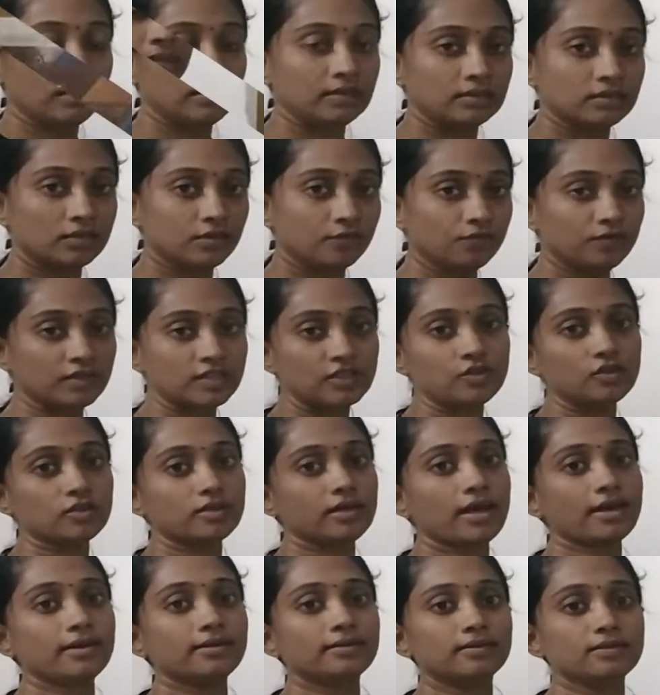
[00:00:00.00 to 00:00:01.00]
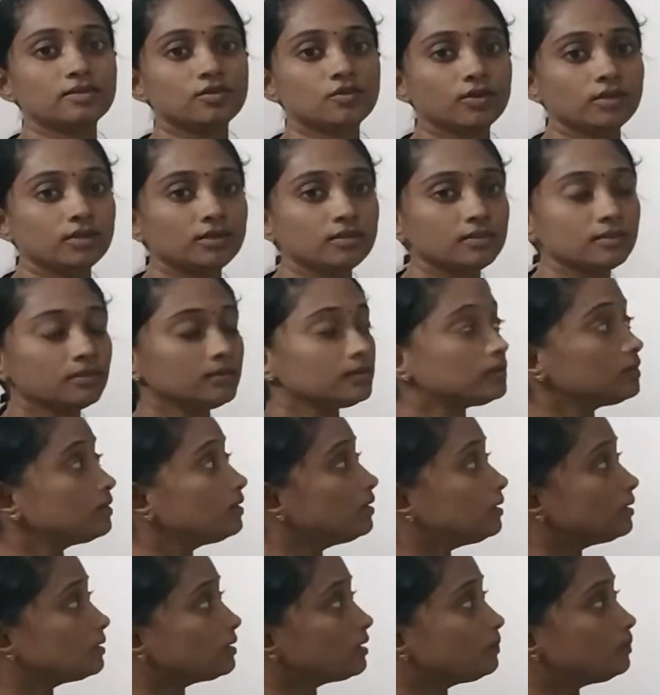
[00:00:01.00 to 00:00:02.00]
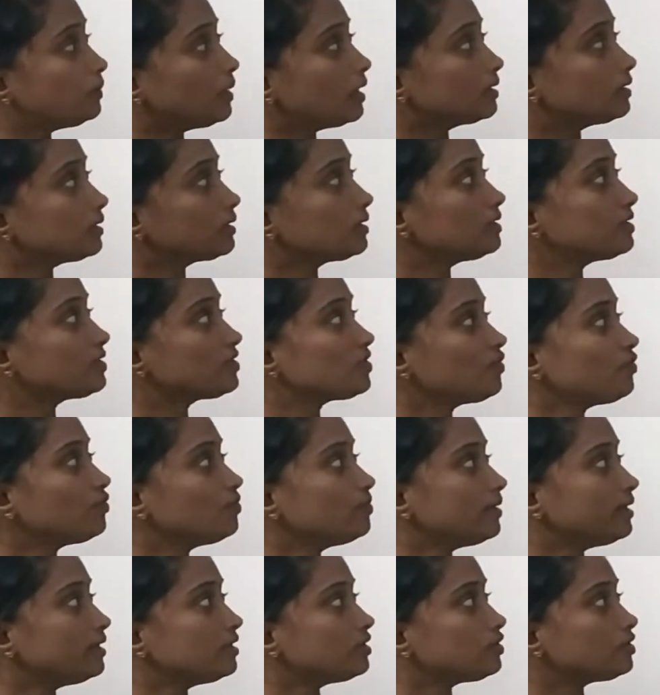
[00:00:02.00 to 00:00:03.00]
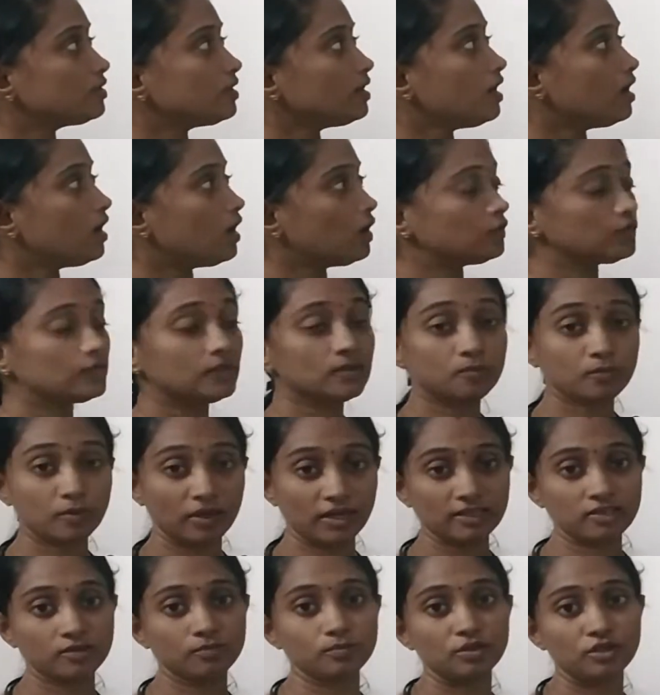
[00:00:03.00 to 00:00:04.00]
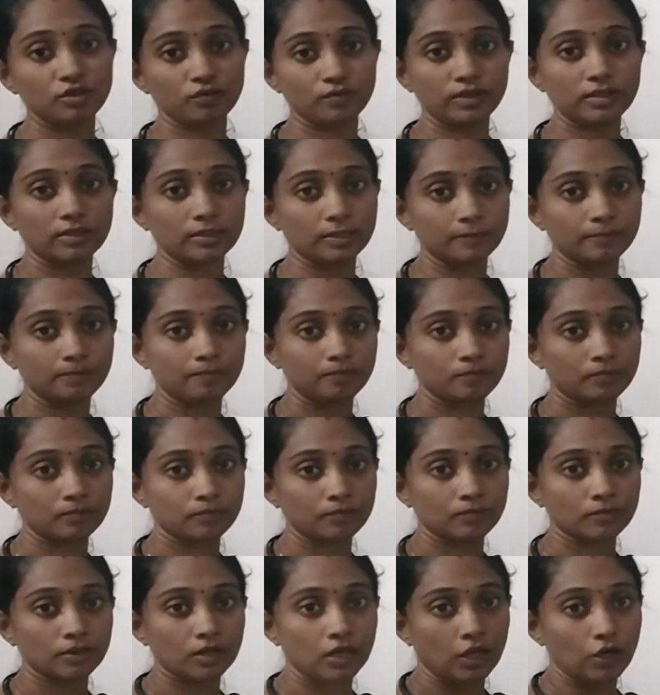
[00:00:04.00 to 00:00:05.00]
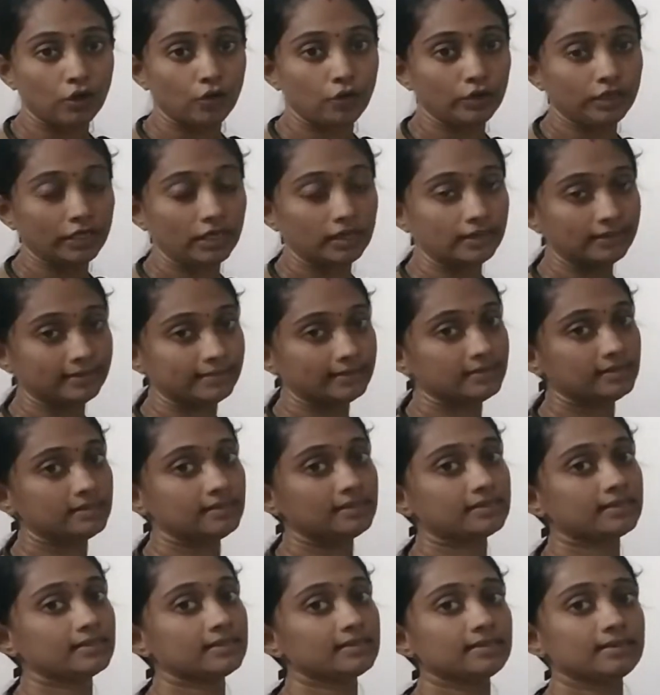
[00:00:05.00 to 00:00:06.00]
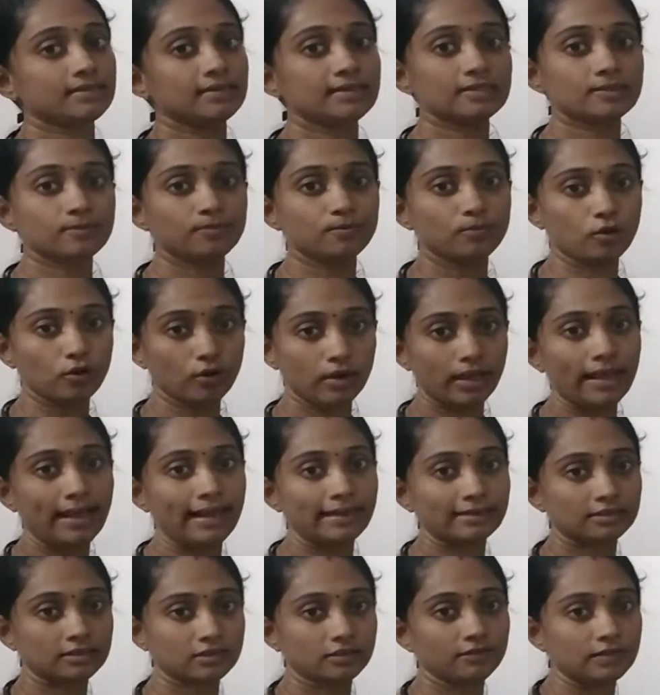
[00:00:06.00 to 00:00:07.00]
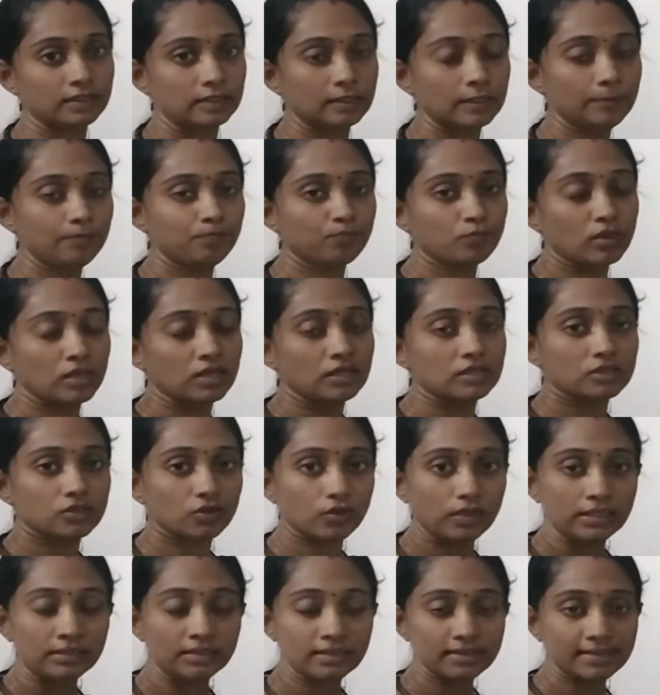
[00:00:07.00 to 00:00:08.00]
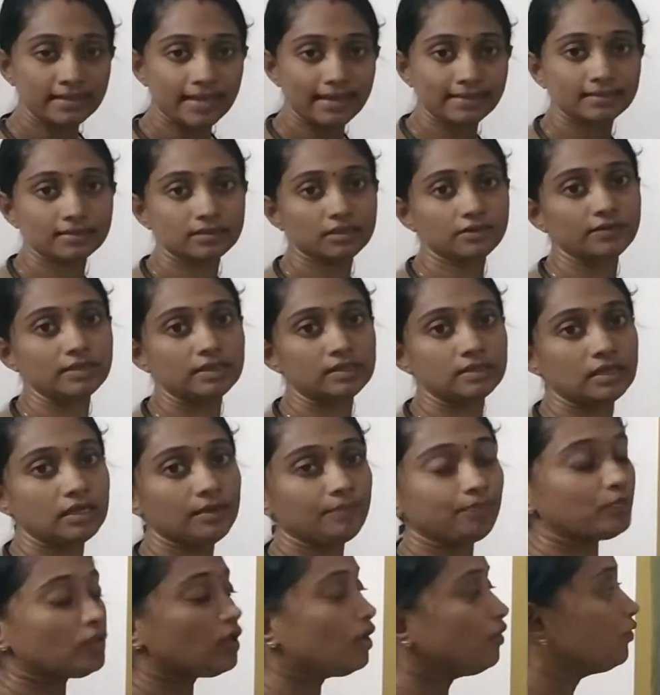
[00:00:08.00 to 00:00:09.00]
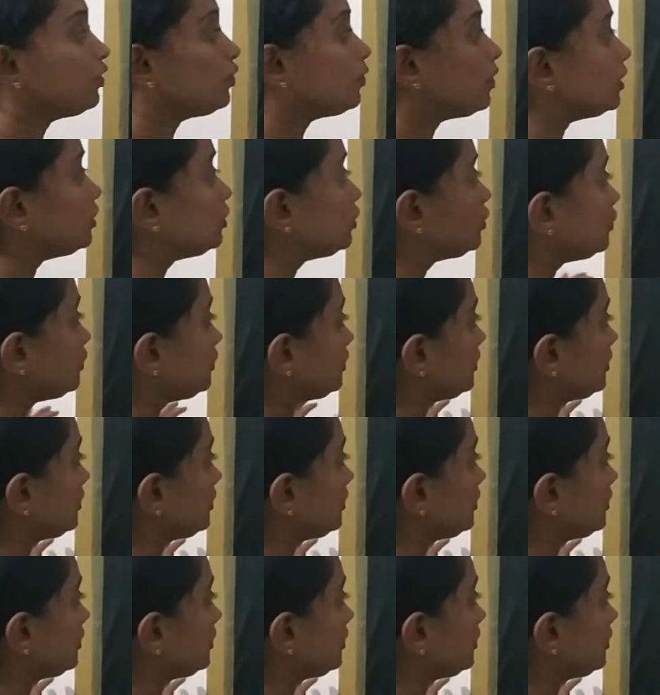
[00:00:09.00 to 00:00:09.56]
The first characteristic is the particles of matter have space between them. Okay, let us discuss in a small activity. So in this activity, we want to